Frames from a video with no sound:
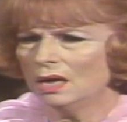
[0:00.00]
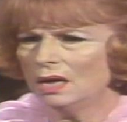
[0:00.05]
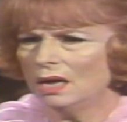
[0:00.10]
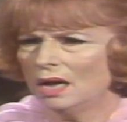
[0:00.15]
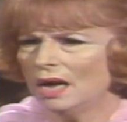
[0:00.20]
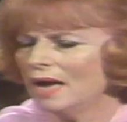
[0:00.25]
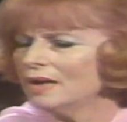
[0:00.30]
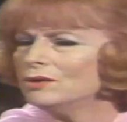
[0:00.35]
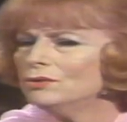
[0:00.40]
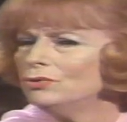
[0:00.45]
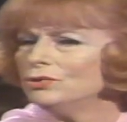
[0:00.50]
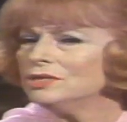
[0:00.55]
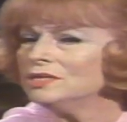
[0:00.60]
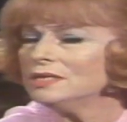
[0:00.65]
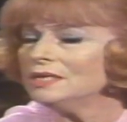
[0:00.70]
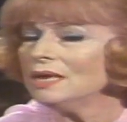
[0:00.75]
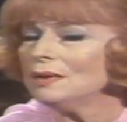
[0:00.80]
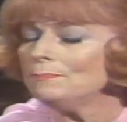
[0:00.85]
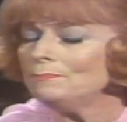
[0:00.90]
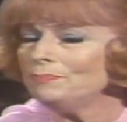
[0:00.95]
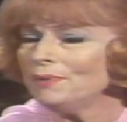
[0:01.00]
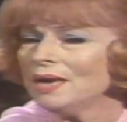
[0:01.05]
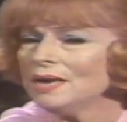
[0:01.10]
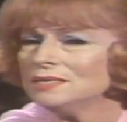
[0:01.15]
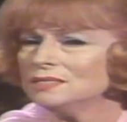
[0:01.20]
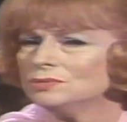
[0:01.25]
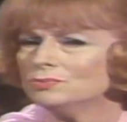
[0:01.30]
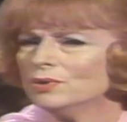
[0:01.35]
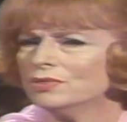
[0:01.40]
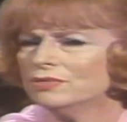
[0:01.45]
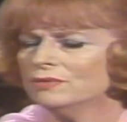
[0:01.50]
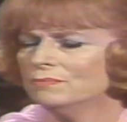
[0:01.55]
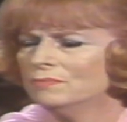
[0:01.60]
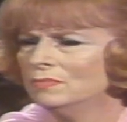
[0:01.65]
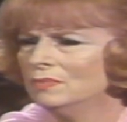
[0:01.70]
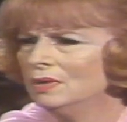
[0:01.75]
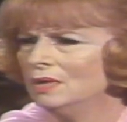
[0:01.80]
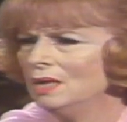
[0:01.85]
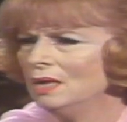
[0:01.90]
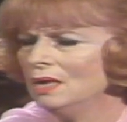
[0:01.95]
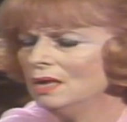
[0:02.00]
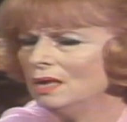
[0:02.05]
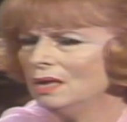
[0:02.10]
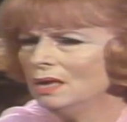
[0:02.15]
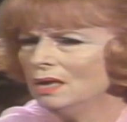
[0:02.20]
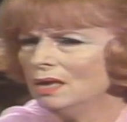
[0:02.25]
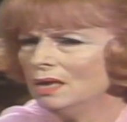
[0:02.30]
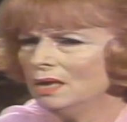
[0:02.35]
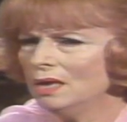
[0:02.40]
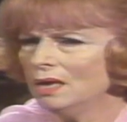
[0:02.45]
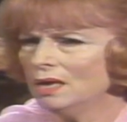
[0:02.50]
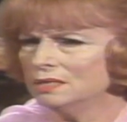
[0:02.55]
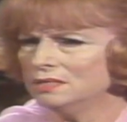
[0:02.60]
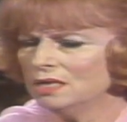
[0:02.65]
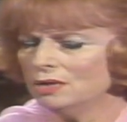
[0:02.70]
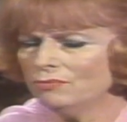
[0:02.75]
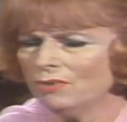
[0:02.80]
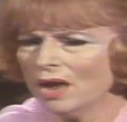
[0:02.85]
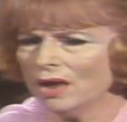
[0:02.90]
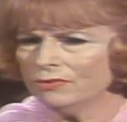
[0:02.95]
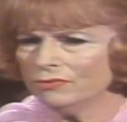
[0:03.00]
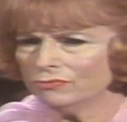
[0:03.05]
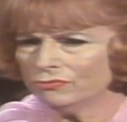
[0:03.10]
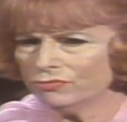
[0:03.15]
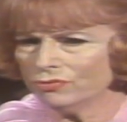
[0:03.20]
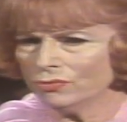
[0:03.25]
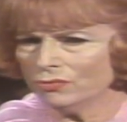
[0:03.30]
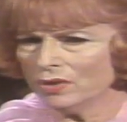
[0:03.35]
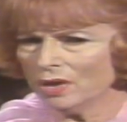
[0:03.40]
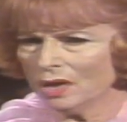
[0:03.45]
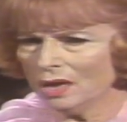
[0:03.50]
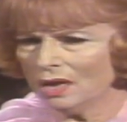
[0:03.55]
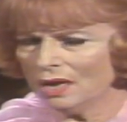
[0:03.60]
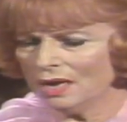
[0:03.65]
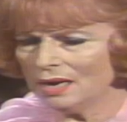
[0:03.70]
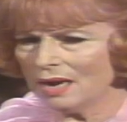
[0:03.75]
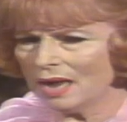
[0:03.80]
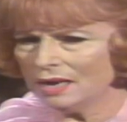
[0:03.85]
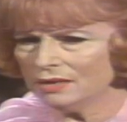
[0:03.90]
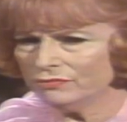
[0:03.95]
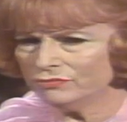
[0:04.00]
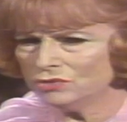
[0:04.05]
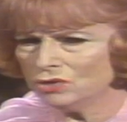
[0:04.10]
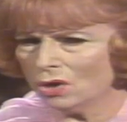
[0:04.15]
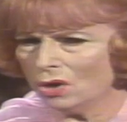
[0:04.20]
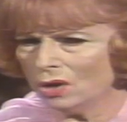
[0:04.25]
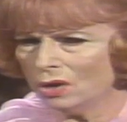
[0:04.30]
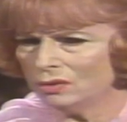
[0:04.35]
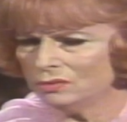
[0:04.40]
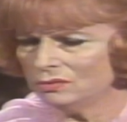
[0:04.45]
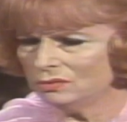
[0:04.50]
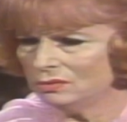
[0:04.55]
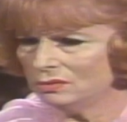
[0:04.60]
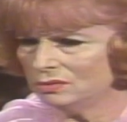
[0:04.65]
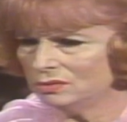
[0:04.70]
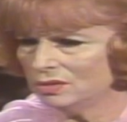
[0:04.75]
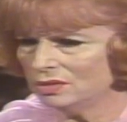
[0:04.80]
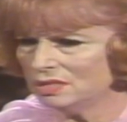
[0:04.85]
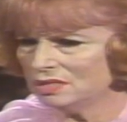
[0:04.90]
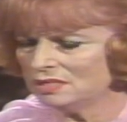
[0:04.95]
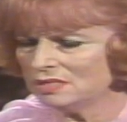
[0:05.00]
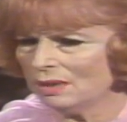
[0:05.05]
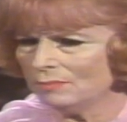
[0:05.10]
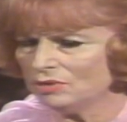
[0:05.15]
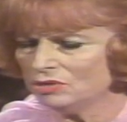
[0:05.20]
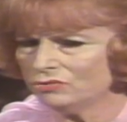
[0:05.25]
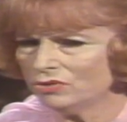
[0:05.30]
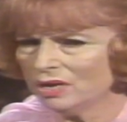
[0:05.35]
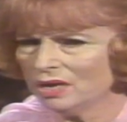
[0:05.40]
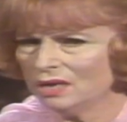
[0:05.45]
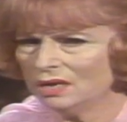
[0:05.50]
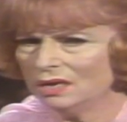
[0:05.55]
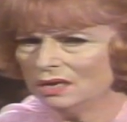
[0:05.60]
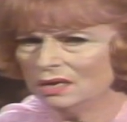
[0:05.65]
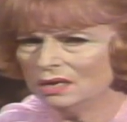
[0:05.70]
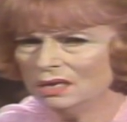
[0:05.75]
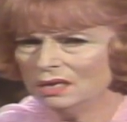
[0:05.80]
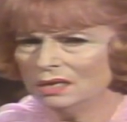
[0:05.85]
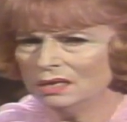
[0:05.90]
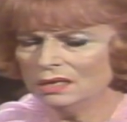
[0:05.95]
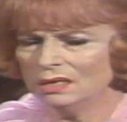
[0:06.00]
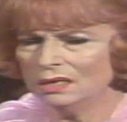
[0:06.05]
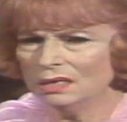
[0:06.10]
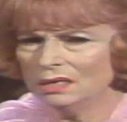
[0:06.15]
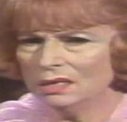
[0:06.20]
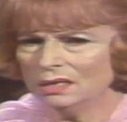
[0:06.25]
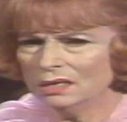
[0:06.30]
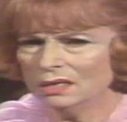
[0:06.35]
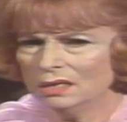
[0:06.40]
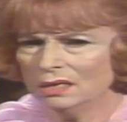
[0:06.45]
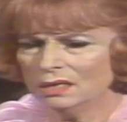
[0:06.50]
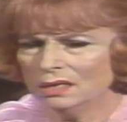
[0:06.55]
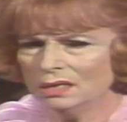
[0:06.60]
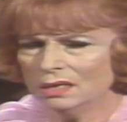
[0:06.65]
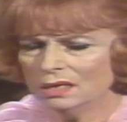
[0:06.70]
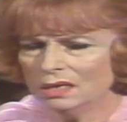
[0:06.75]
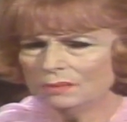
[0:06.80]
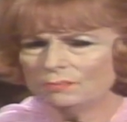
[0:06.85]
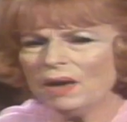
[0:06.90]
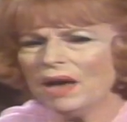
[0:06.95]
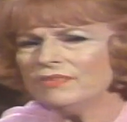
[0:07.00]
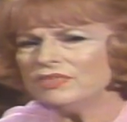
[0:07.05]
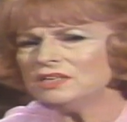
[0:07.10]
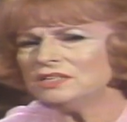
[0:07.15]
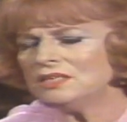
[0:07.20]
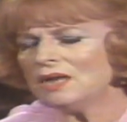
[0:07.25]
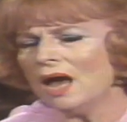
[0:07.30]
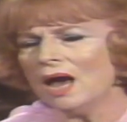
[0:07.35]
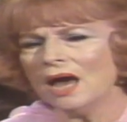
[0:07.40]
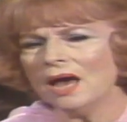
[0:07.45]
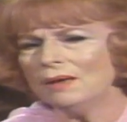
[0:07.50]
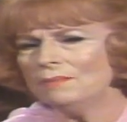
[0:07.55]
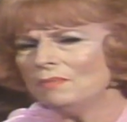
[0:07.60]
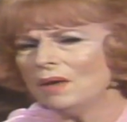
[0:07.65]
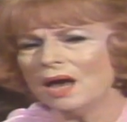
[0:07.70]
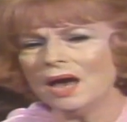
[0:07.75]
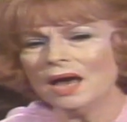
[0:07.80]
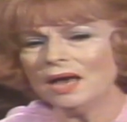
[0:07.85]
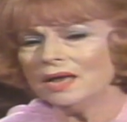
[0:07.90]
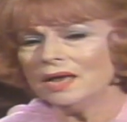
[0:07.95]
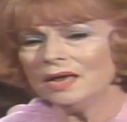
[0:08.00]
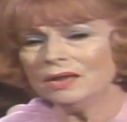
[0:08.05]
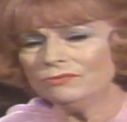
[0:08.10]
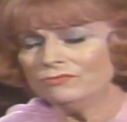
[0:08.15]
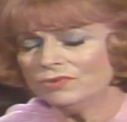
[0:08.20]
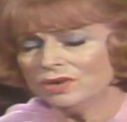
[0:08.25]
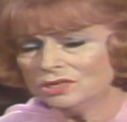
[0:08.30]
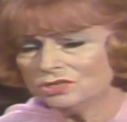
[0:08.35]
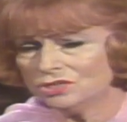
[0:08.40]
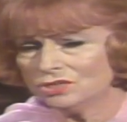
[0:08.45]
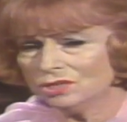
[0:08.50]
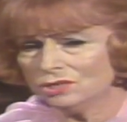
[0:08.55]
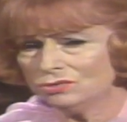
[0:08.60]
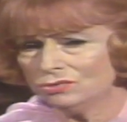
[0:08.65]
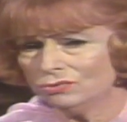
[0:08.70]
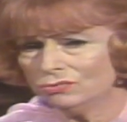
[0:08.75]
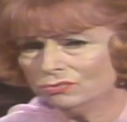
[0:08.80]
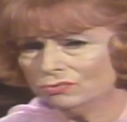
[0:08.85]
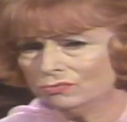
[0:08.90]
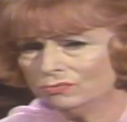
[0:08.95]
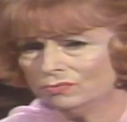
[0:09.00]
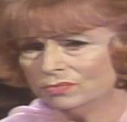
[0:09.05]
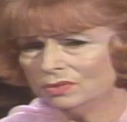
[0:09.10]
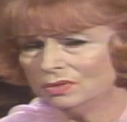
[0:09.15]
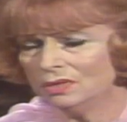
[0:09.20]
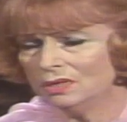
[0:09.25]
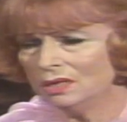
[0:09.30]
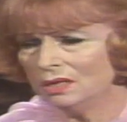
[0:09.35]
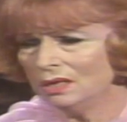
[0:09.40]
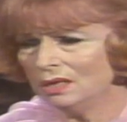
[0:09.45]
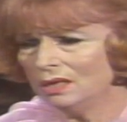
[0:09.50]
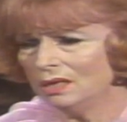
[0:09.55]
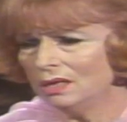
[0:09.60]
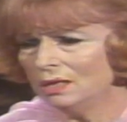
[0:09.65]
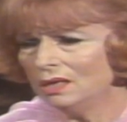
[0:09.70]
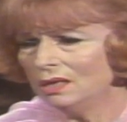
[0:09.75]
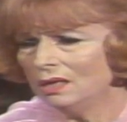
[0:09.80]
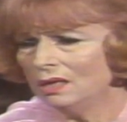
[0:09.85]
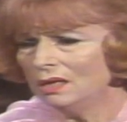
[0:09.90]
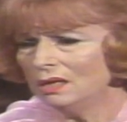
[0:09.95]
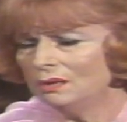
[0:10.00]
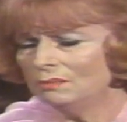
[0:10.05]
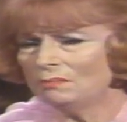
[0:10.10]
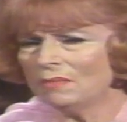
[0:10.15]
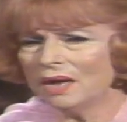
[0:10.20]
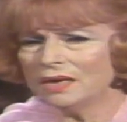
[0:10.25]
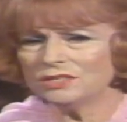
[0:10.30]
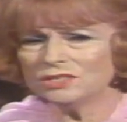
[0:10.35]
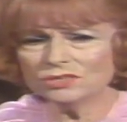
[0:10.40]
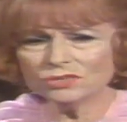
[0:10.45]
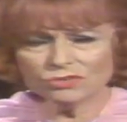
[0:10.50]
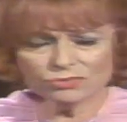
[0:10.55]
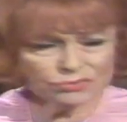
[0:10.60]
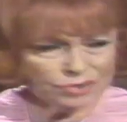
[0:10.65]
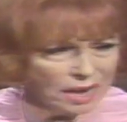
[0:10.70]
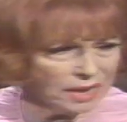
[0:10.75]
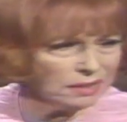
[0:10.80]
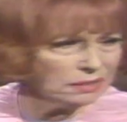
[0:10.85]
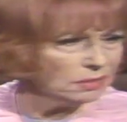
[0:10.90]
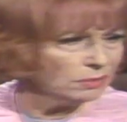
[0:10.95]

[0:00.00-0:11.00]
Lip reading: I couldn't keep pace with them as they ran through the early light of dawn to the cemetery. And by the time I had reached the tomb, my strength